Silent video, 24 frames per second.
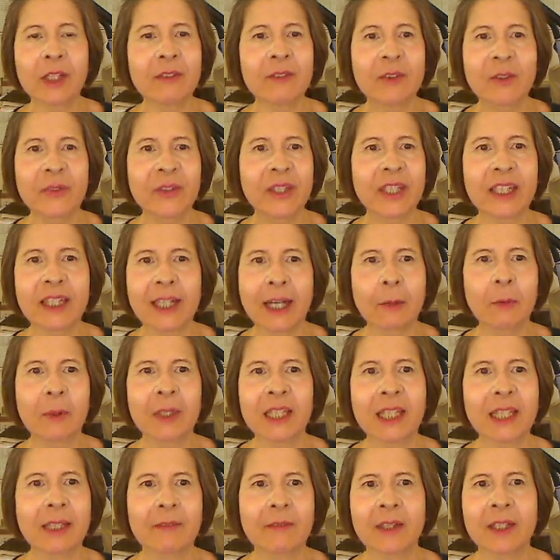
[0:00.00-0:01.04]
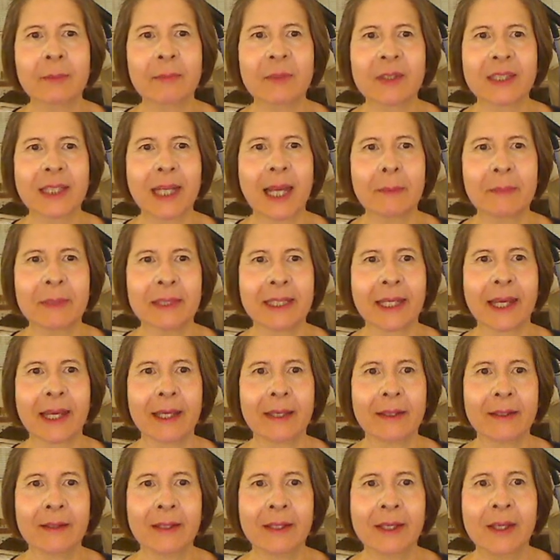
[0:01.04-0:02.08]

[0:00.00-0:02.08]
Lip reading: even think I would have given him the time of day.